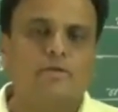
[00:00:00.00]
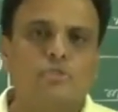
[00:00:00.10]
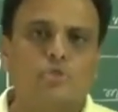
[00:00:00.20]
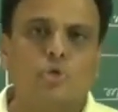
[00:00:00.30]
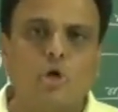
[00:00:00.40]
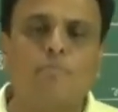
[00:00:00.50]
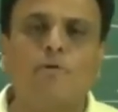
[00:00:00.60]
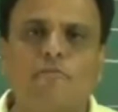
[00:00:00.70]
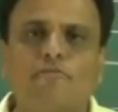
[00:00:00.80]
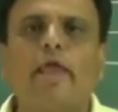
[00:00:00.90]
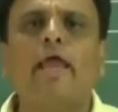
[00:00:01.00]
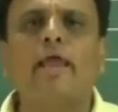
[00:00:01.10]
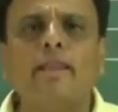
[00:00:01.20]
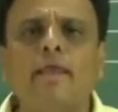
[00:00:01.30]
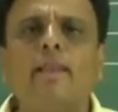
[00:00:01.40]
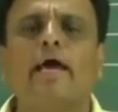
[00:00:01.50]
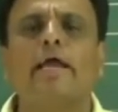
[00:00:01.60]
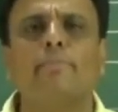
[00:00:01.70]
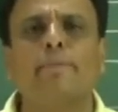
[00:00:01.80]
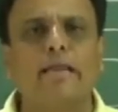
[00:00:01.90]
Slope of any
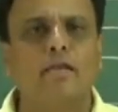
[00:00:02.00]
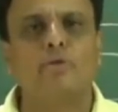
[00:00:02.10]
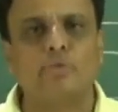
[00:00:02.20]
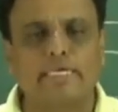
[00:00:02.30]
line parallel to